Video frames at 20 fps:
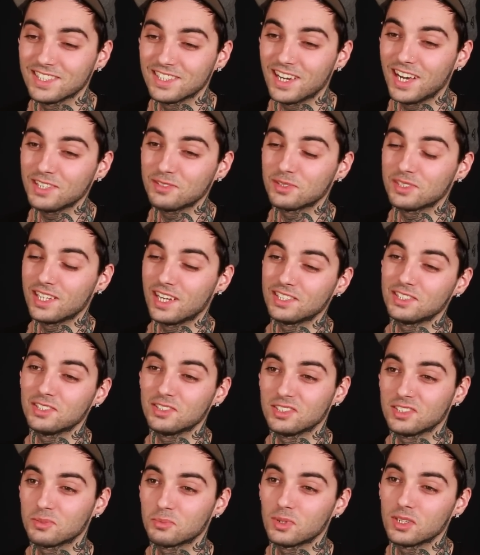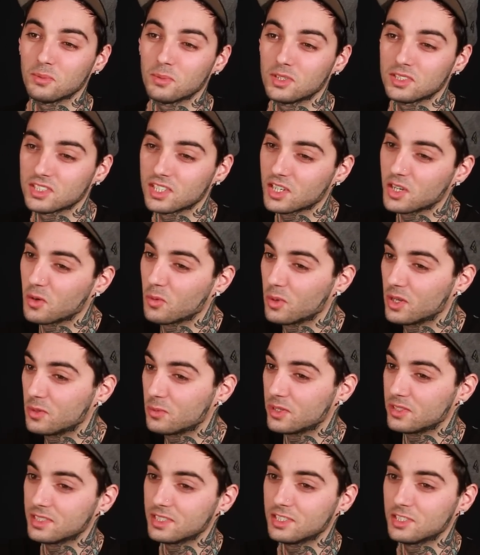guys with tattoos is pretty much like a
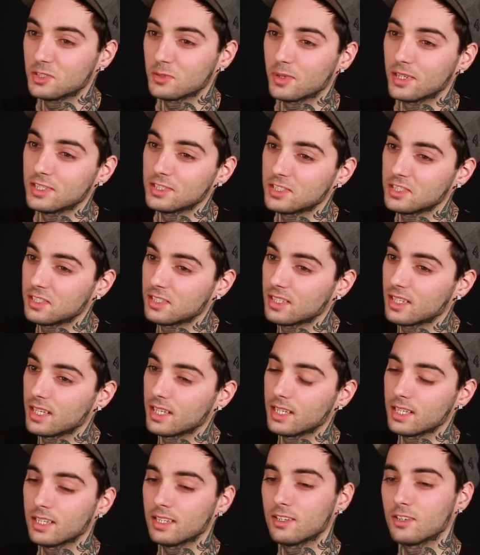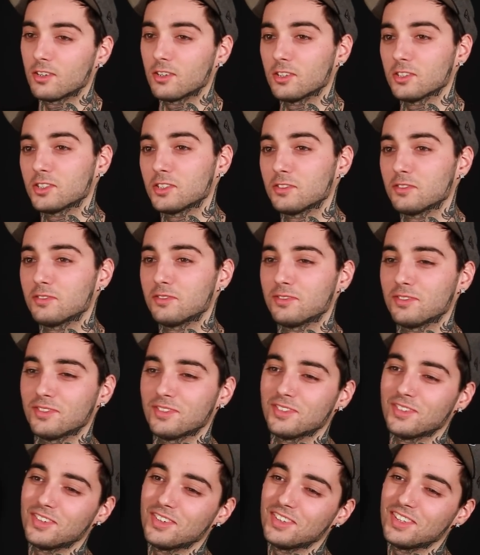win-win situation. Like, girls of
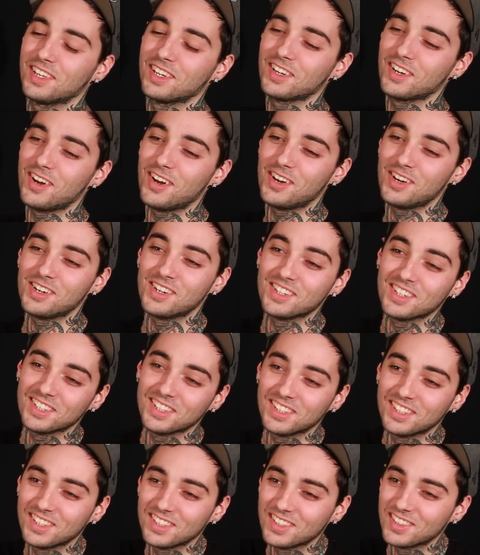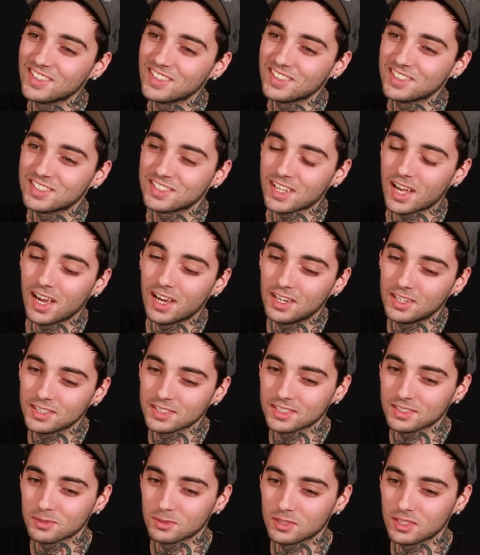like all
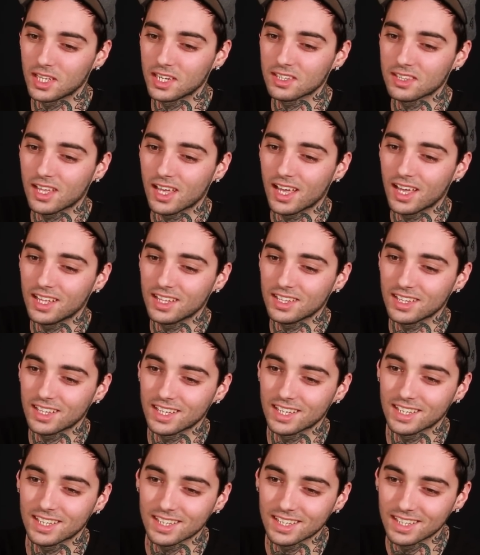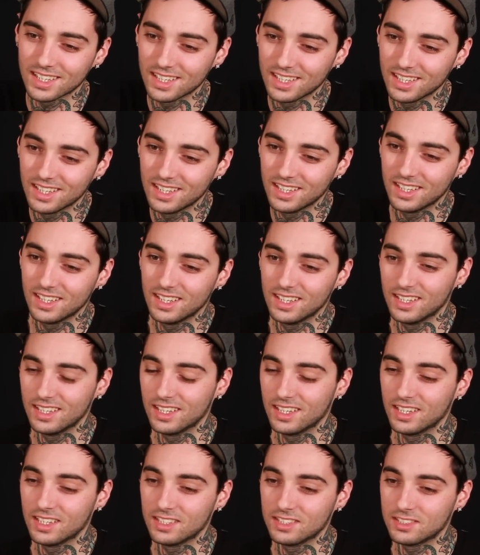styles will like that. Like,
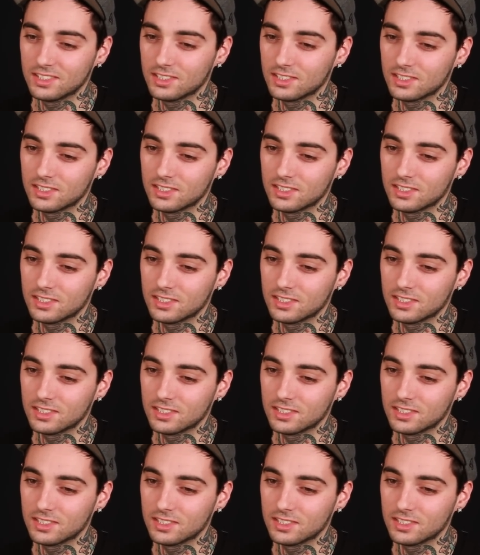it's